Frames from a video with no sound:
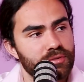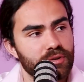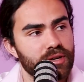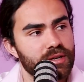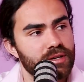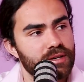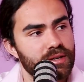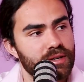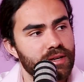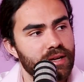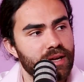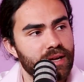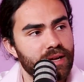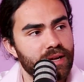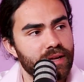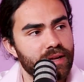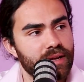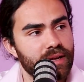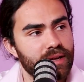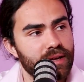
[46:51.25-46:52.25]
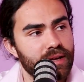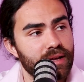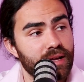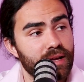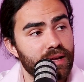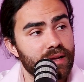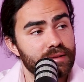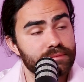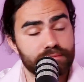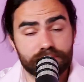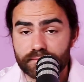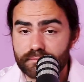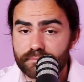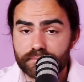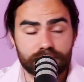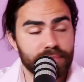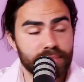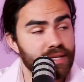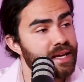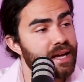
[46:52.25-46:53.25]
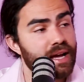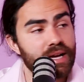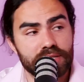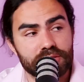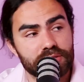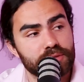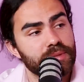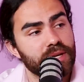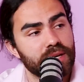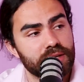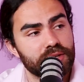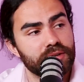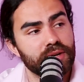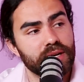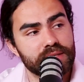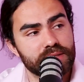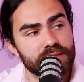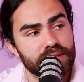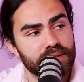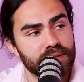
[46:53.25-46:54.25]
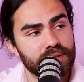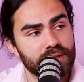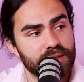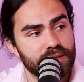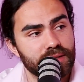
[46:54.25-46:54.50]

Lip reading: work. He has to be underrated.